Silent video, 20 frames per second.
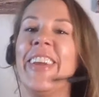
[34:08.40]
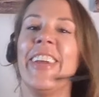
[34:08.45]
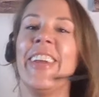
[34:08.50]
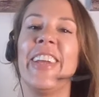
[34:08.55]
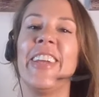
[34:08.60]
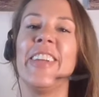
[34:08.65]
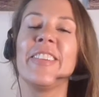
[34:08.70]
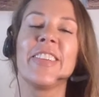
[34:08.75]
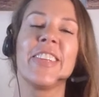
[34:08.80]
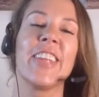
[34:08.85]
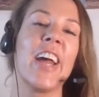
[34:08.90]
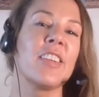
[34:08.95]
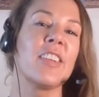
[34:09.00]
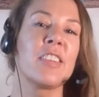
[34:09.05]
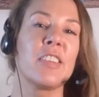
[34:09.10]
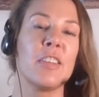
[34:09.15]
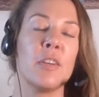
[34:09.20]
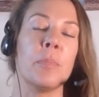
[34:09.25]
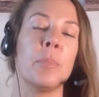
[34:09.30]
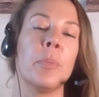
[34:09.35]
it's that
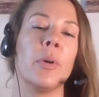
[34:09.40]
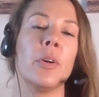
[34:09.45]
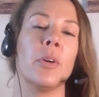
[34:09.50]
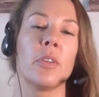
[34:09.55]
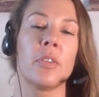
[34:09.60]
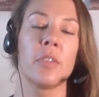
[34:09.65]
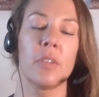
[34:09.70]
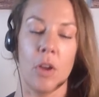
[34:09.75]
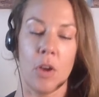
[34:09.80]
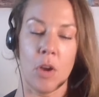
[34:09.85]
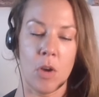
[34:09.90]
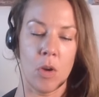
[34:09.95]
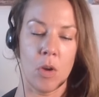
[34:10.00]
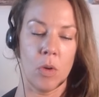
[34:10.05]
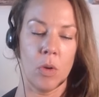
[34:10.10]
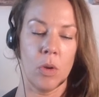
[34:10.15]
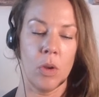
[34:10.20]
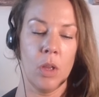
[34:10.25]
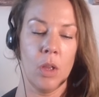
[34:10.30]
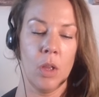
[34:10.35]
simple.
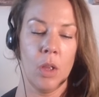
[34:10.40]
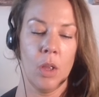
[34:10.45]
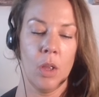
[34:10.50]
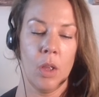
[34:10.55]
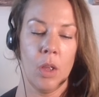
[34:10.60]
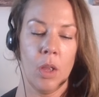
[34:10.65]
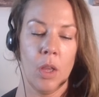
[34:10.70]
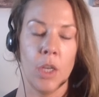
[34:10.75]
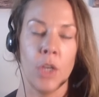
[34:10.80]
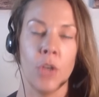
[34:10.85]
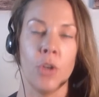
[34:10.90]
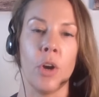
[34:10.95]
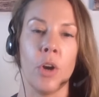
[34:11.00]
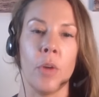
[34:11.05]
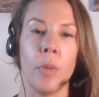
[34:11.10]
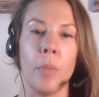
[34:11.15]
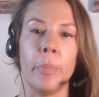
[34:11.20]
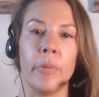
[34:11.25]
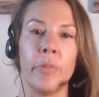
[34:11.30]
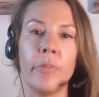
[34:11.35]
So, you know,
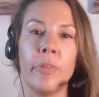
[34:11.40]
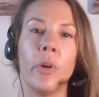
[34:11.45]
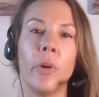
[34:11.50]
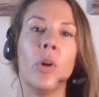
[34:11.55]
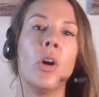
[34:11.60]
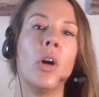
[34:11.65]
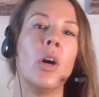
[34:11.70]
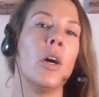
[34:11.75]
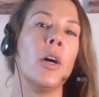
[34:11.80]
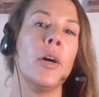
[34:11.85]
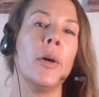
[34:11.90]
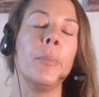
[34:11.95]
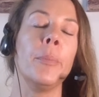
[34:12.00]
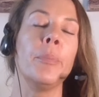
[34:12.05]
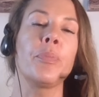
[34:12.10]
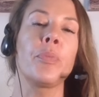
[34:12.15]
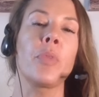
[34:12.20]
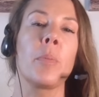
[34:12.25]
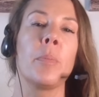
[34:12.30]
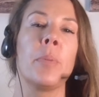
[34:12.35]
before
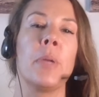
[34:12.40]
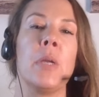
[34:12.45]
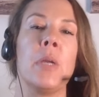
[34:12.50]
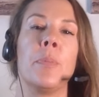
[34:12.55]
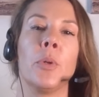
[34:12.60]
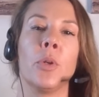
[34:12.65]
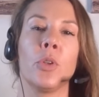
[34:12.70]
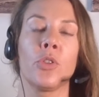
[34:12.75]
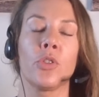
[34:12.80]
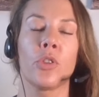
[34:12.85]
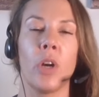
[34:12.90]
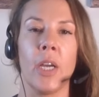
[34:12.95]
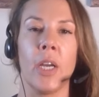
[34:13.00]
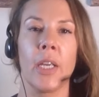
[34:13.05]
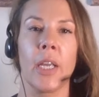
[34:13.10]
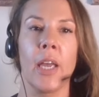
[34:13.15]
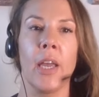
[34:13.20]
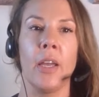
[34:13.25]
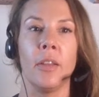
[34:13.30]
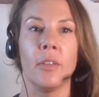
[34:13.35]
people try and
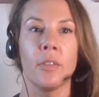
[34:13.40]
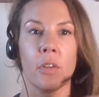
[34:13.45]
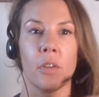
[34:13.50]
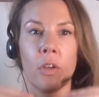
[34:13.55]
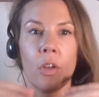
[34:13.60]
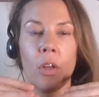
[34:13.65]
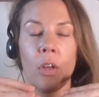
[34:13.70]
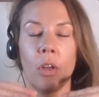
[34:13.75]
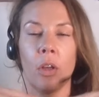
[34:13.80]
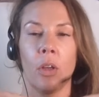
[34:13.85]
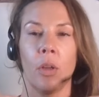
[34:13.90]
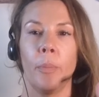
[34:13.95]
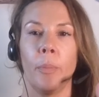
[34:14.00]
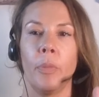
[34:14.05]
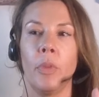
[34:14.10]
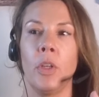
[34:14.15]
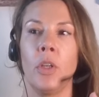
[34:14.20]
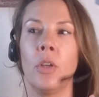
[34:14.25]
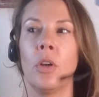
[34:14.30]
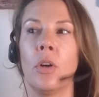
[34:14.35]
get into the,
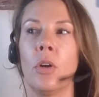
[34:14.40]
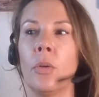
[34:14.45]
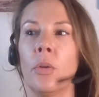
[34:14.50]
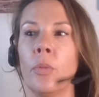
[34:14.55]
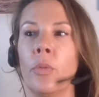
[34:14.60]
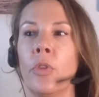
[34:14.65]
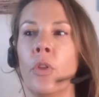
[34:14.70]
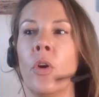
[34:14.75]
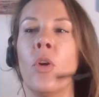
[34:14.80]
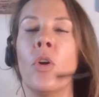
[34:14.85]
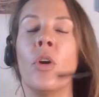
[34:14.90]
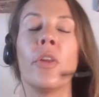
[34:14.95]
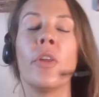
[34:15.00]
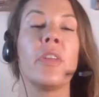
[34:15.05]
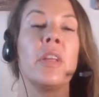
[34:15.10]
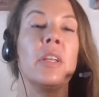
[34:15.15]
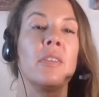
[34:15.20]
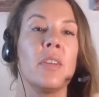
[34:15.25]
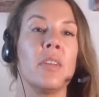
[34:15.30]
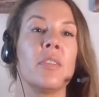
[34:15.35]
you know, the
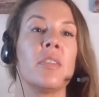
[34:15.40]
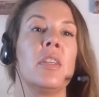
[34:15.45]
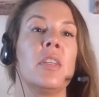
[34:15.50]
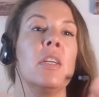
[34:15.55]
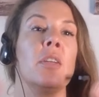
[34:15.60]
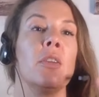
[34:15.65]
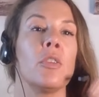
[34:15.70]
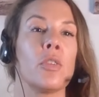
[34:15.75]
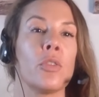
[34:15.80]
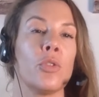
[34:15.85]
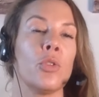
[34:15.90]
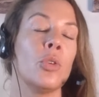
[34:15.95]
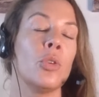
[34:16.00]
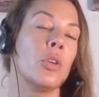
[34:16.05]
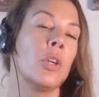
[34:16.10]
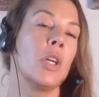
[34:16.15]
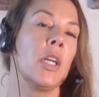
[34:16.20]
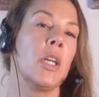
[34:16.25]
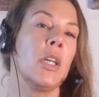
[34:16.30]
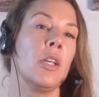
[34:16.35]
authenticity in the
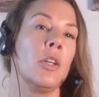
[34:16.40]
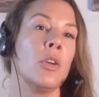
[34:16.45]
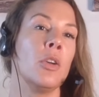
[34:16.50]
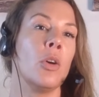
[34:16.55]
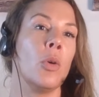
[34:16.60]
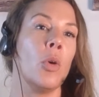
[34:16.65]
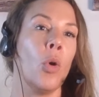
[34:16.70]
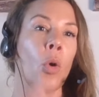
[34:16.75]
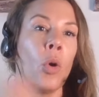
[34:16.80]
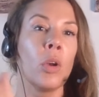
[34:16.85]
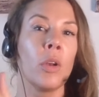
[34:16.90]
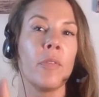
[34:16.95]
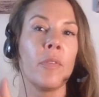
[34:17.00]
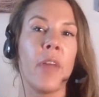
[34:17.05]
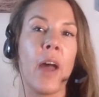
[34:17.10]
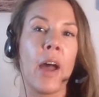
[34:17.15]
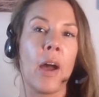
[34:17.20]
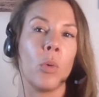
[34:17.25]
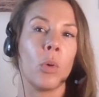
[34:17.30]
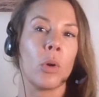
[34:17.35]
story, you know, all of
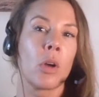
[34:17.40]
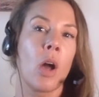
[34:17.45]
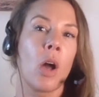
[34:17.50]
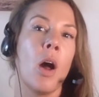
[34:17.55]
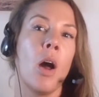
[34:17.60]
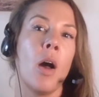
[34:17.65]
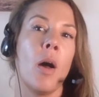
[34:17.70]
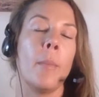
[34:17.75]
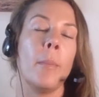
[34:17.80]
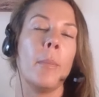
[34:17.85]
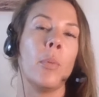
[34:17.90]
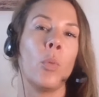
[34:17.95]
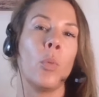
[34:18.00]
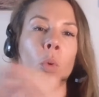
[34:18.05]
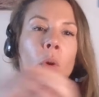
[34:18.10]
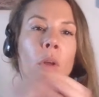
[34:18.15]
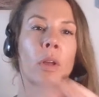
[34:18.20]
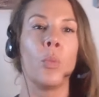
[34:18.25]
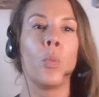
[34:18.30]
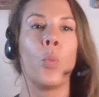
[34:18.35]
that will come
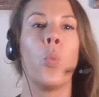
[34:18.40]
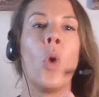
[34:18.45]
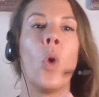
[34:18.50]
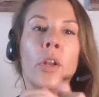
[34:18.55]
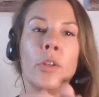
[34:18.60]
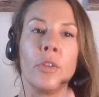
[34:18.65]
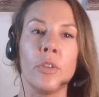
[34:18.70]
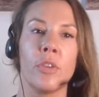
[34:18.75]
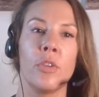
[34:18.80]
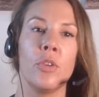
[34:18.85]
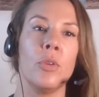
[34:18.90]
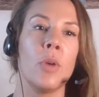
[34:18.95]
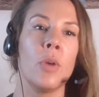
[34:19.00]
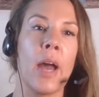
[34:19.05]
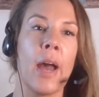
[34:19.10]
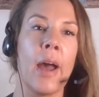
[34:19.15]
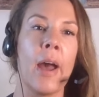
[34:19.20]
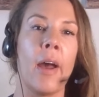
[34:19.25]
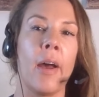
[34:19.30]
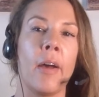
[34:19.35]
once you
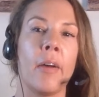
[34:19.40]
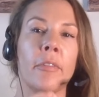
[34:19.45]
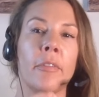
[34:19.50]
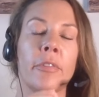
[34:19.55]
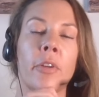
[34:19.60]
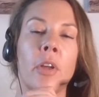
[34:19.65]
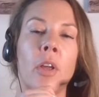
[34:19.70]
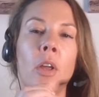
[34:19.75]
have